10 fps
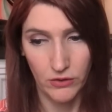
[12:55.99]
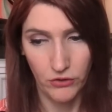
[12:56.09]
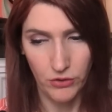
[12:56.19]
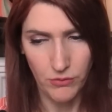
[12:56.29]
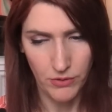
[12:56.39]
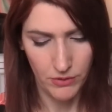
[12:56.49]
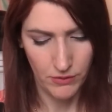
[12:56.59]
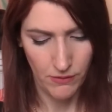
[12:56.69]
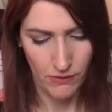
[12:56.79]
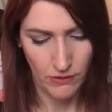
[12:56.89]
Two.
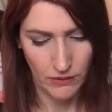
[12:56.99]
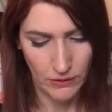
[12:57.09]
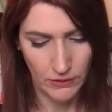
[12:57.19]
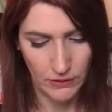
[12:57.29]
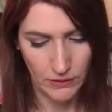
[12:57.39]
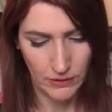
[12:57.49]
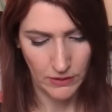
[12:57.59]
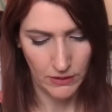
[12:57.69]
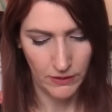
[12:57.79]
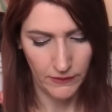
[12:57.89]

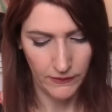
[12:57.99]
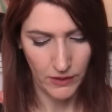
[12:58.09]
Let's